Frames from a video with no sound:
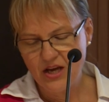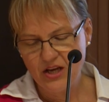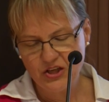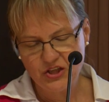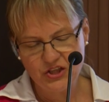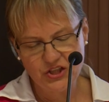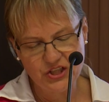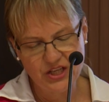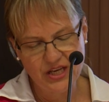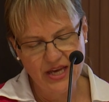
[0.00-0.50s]

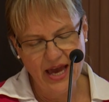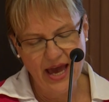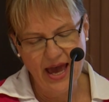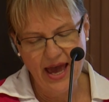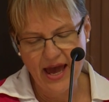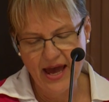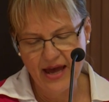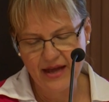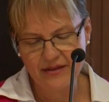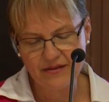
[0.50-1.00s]
she
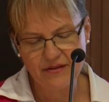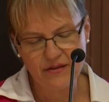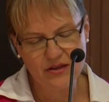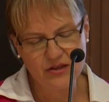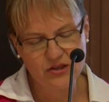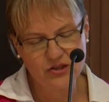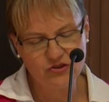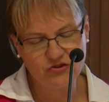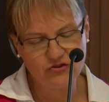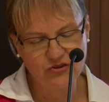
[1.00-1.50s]
had the
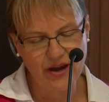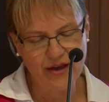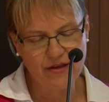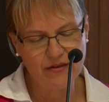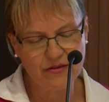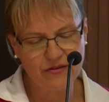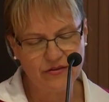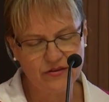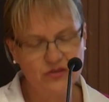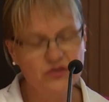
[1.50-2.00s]

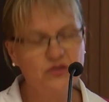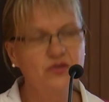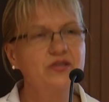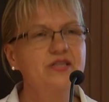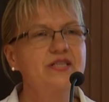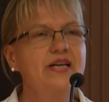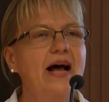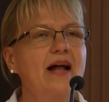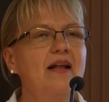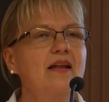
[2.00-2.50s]
strength to
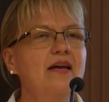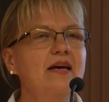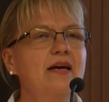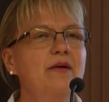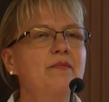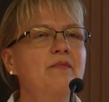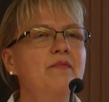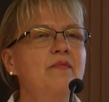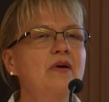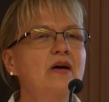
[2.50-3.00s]
tell
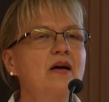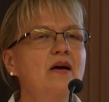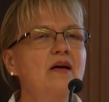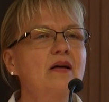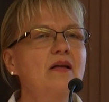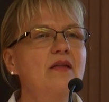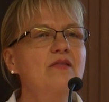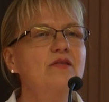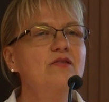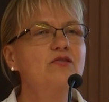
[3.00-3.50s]
him
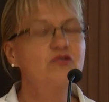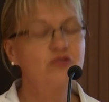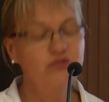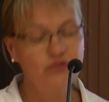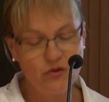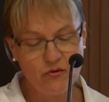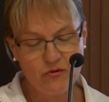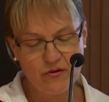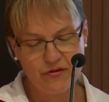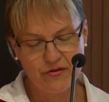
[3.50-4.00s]
the
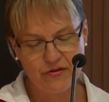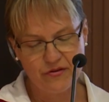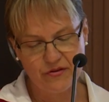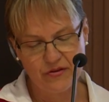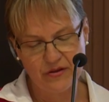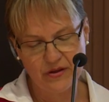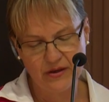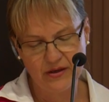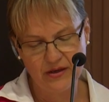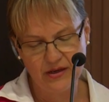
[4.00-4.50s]

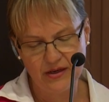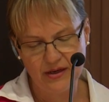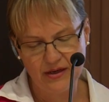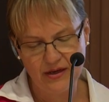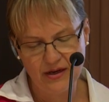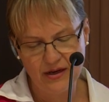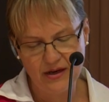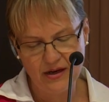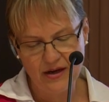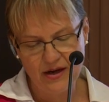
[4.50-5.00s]
truth.
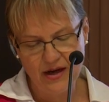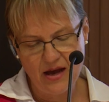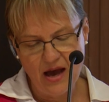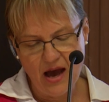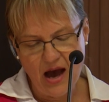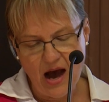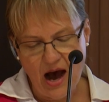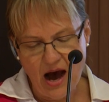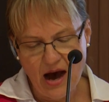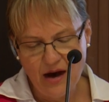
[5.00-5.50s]

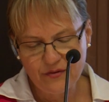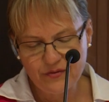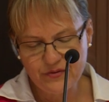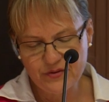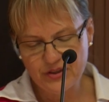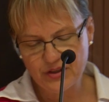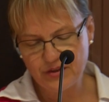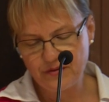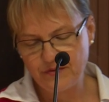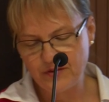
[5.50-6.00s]

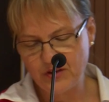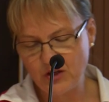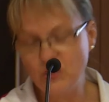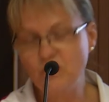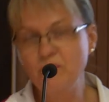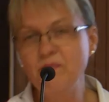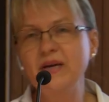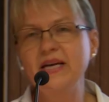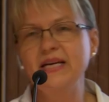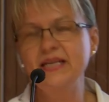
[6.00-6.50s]
After a few
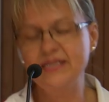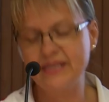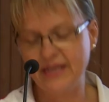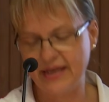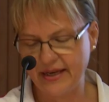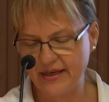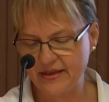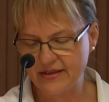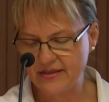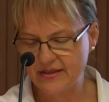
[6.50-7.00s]

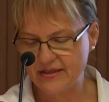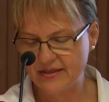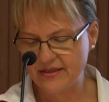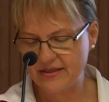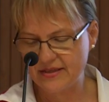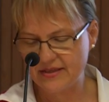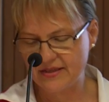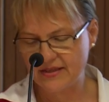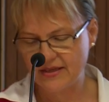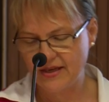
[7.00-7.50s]

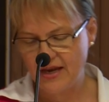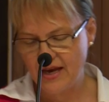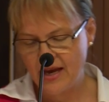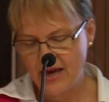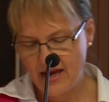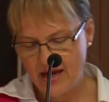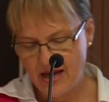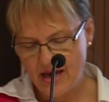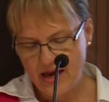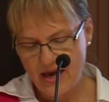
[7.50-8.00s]
meetings,
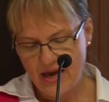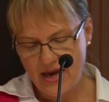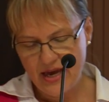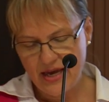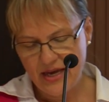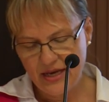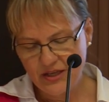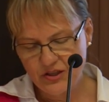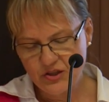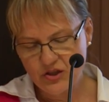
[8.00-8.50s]

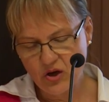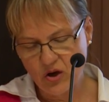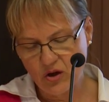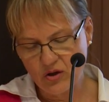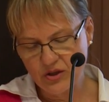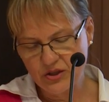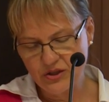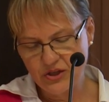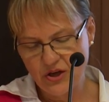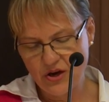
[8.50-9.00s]
he
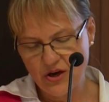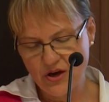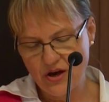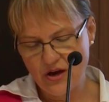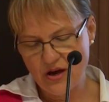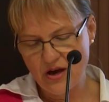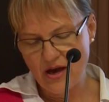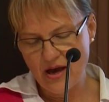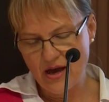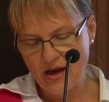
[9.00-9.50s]
told
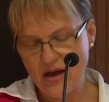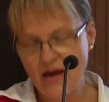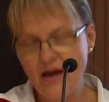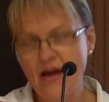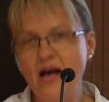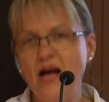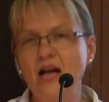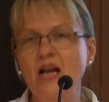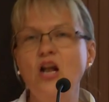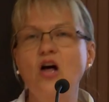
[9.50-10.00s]
her
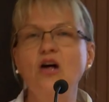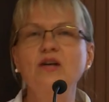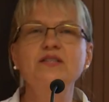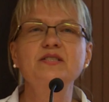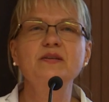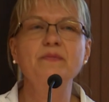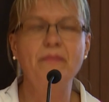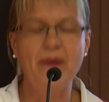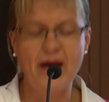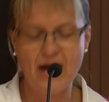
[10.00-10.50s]
a lot
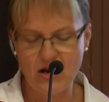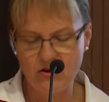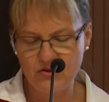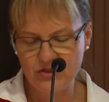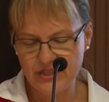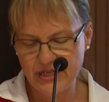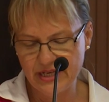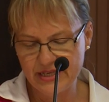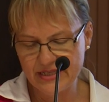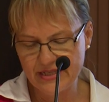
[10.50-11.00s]

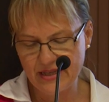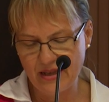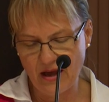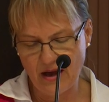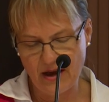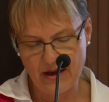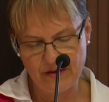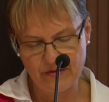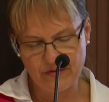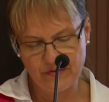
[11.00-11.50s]
about his
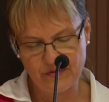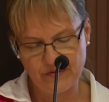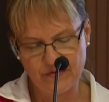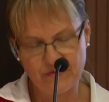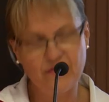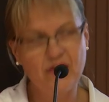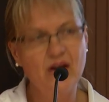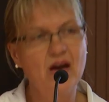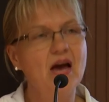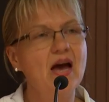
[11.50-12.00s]

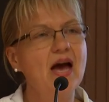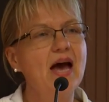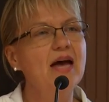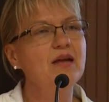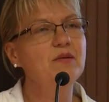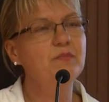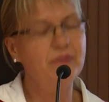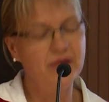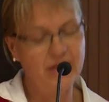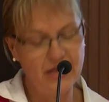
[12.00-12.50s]
life
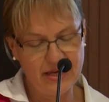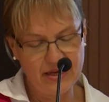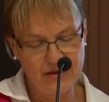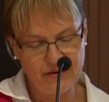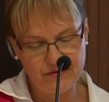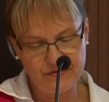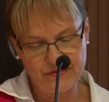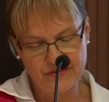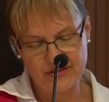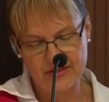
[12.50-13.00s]
and
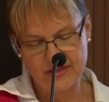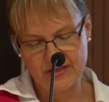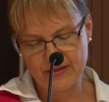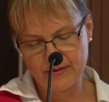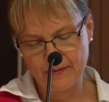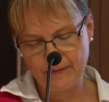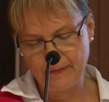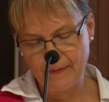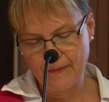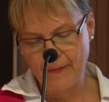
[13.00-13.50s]

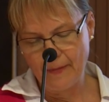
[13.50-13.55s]
beliefs.